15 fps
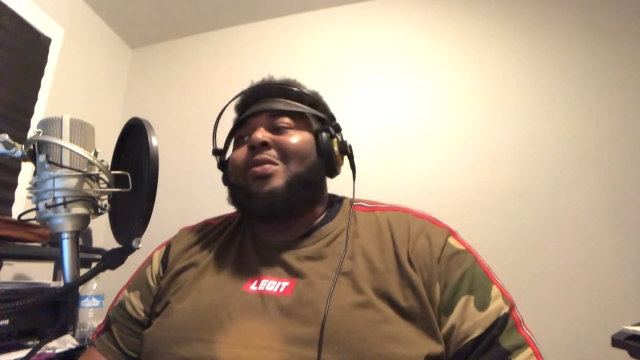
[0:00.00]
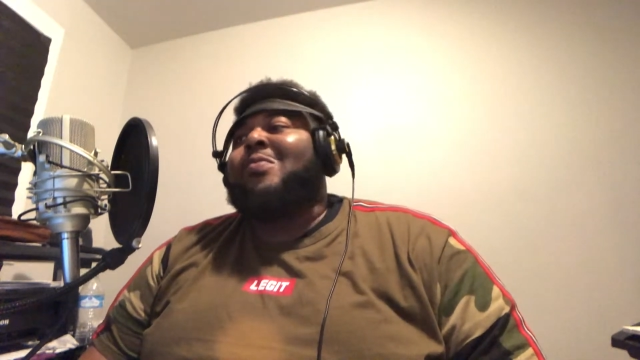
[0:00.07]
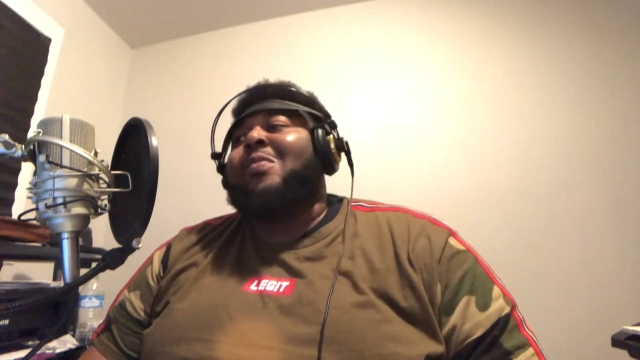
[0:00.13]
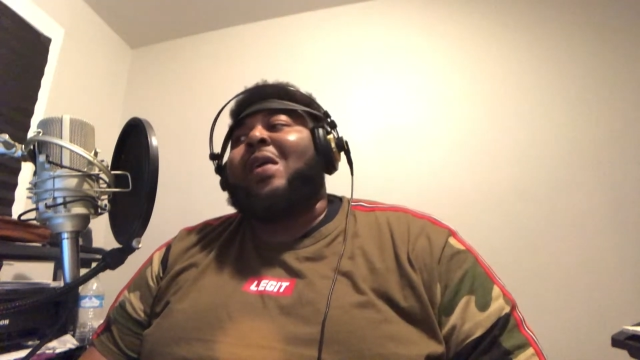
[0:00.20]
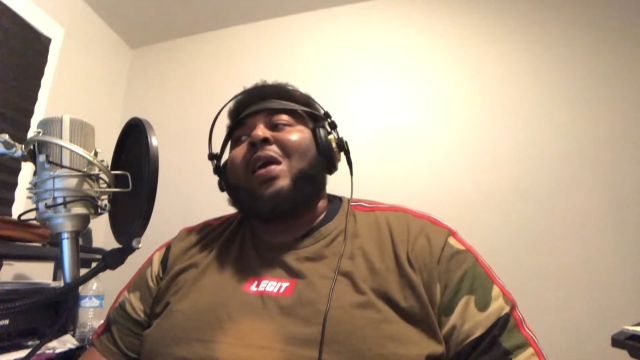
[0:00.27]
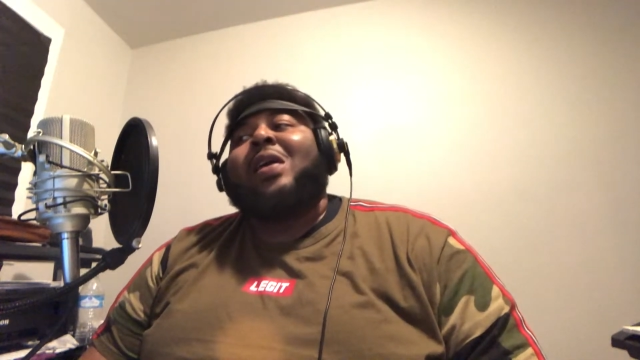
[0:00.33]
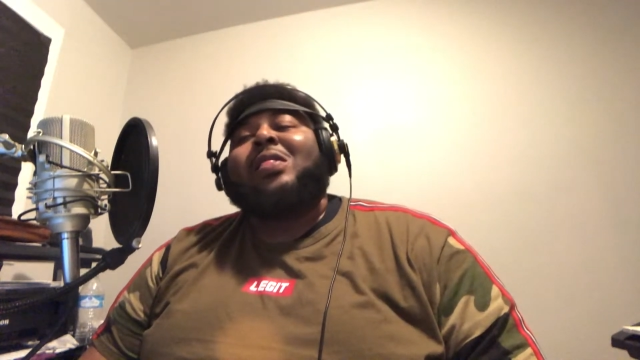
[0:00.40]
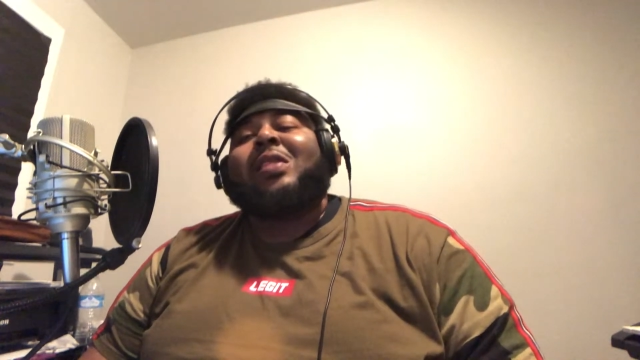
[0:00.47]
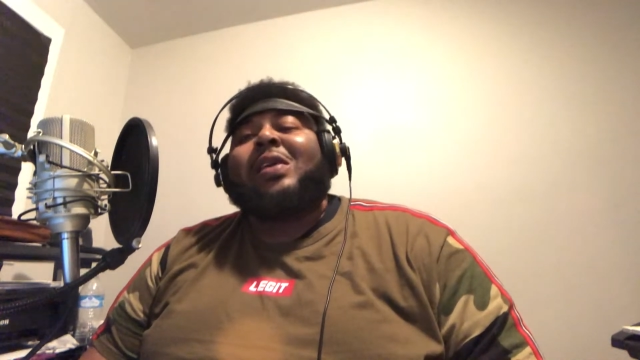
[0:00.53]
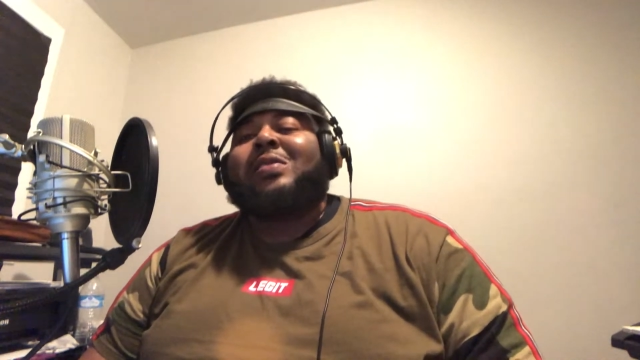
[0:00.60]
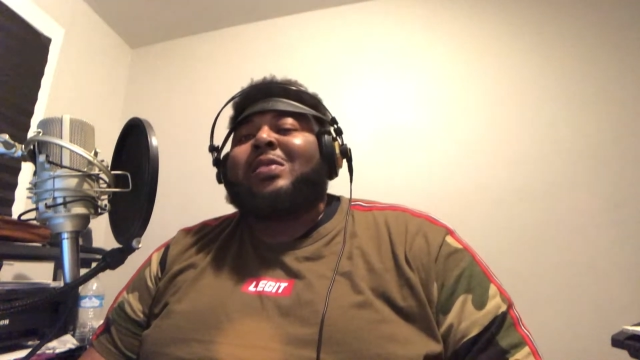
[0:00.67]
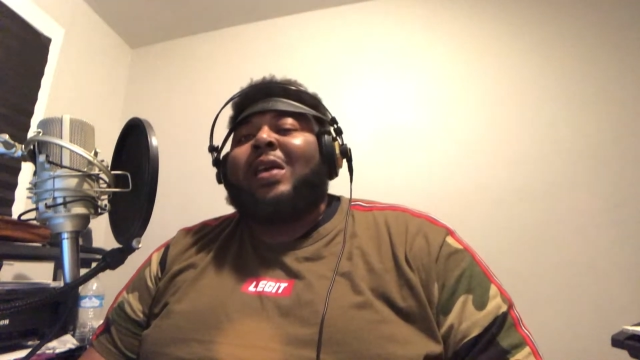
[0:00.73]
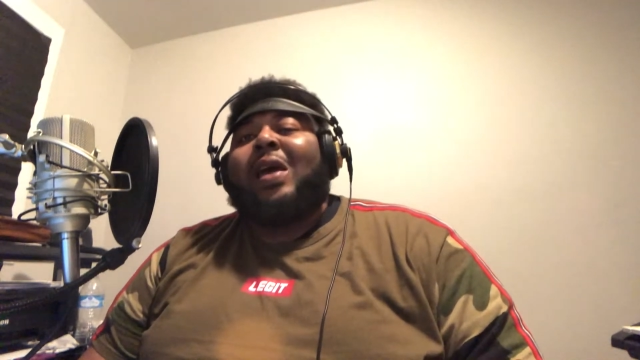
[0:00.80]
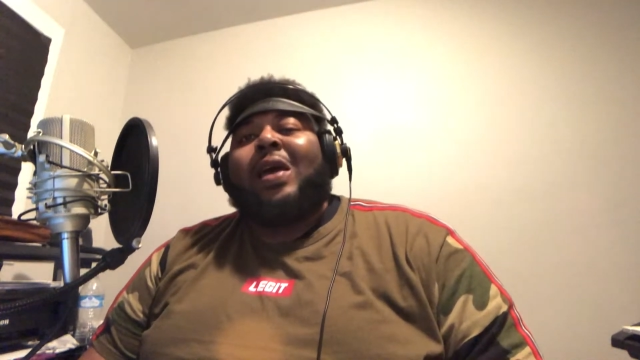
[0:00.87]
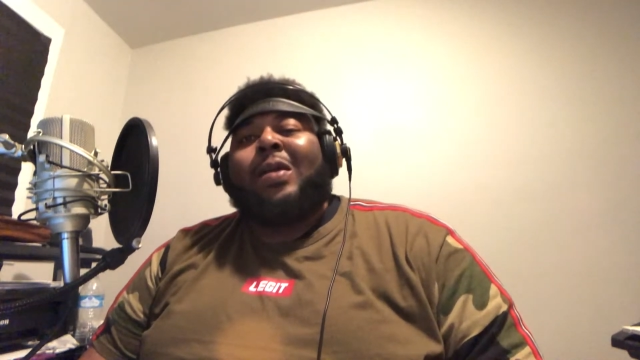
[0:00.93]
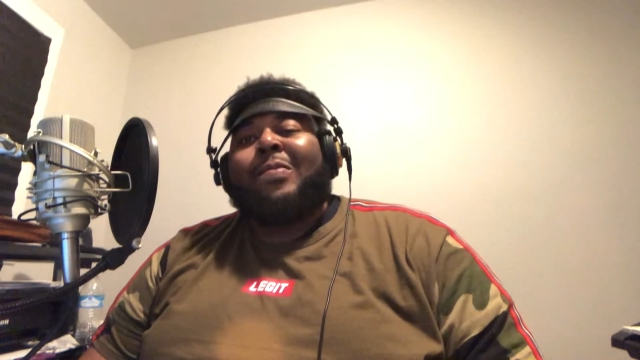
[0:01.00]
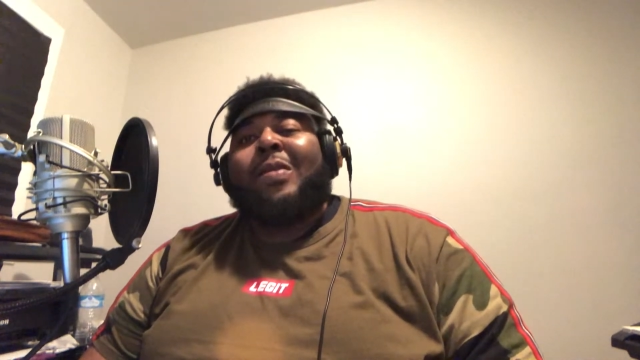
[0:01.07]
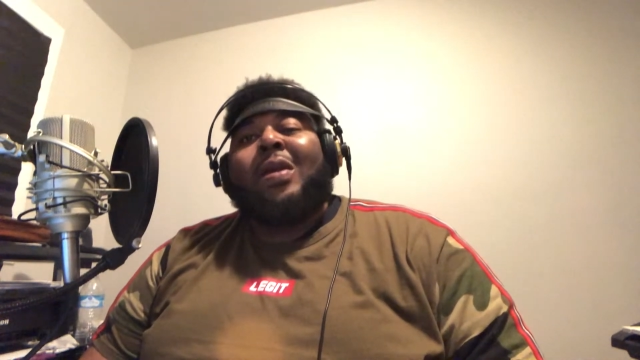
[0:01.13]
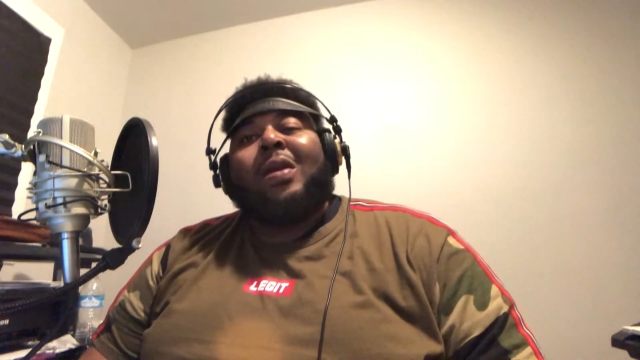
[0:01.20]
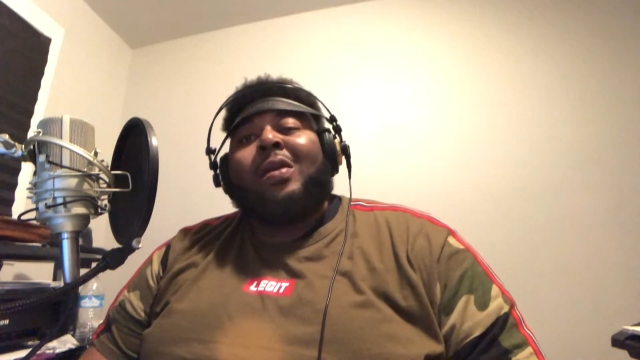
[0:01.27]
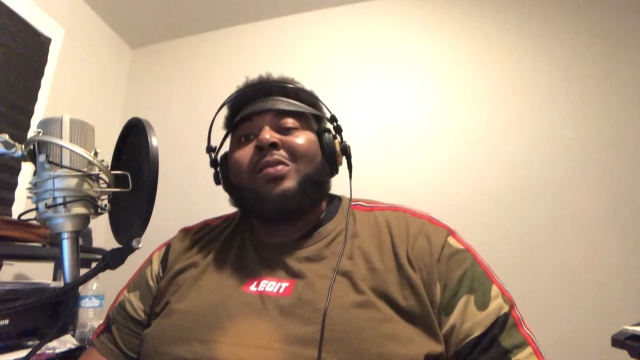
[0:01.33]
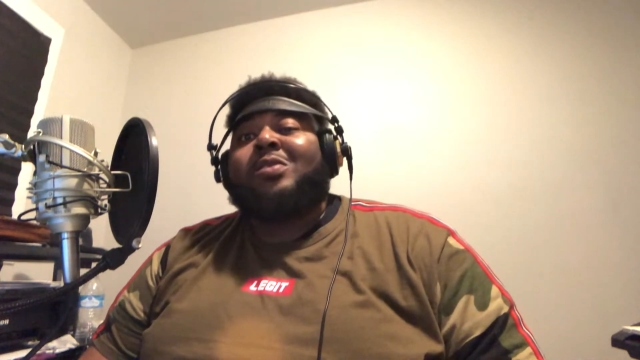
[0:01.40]
You had that time.
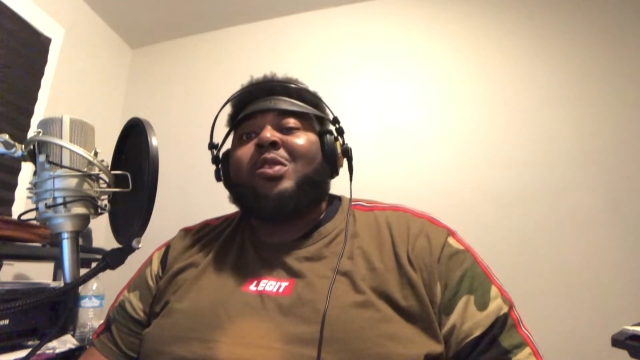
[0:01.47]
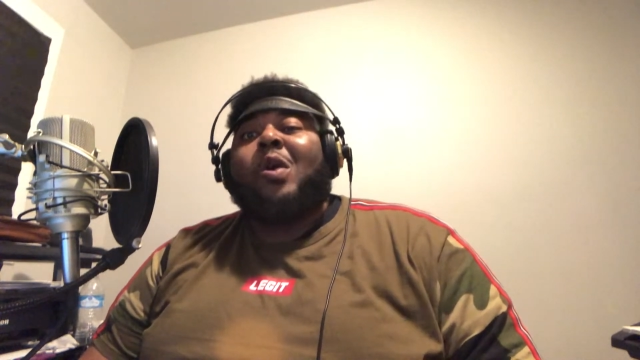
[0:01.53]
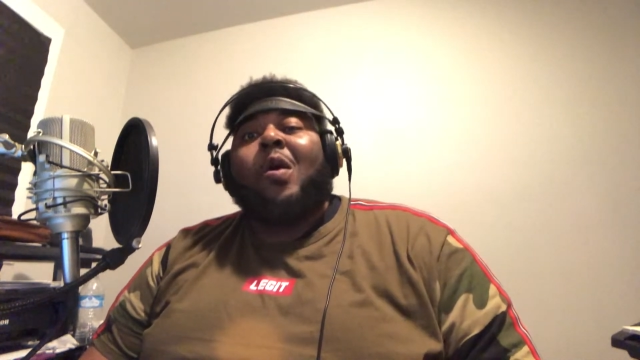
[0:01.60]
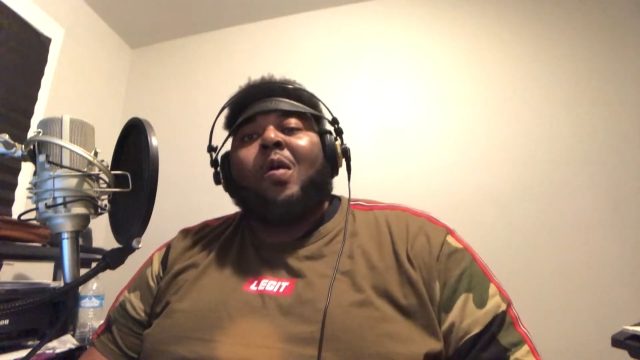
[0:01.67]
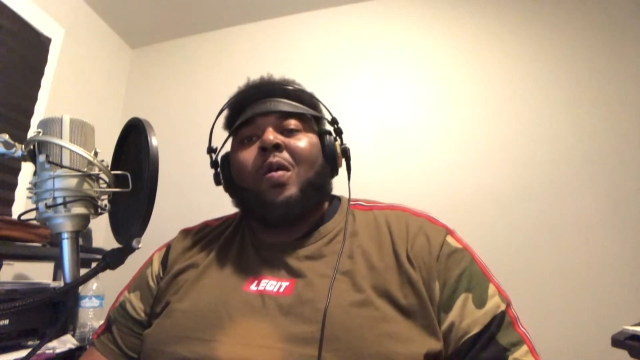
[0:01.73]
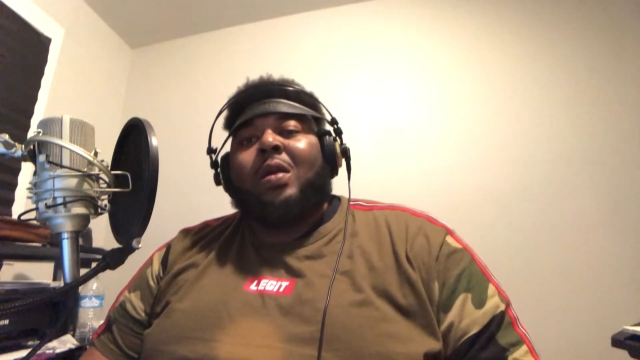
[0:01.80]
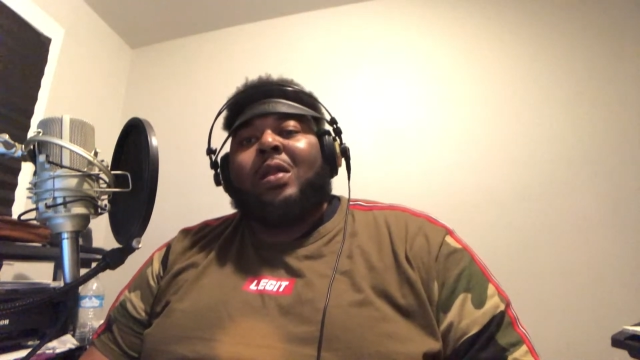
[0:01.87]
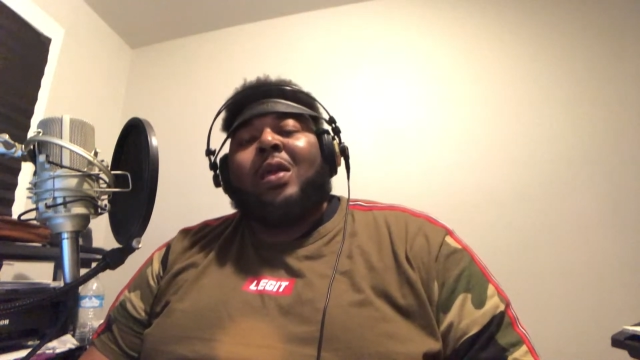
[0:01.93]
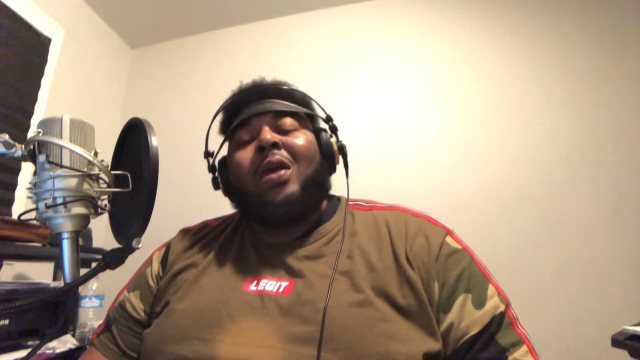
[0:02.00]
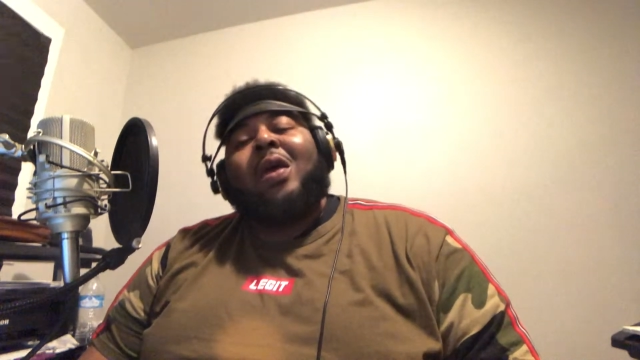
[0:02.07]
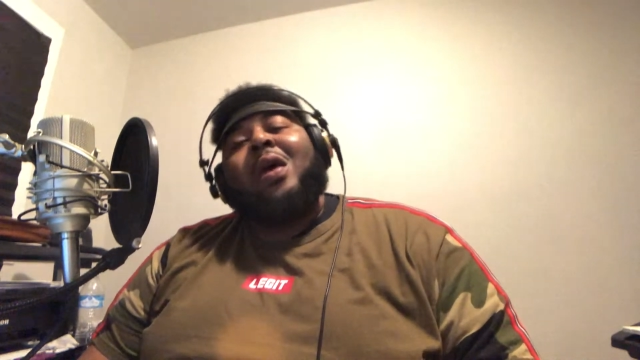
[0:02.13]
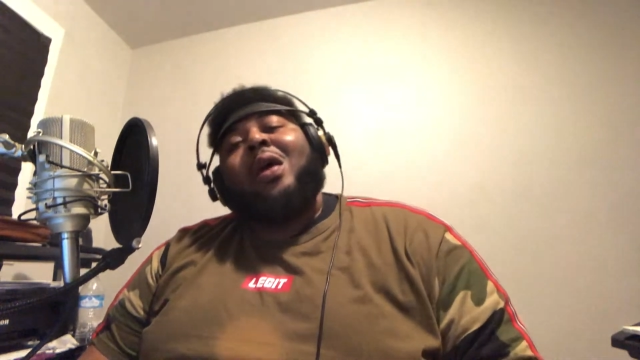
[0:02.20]
It's gone.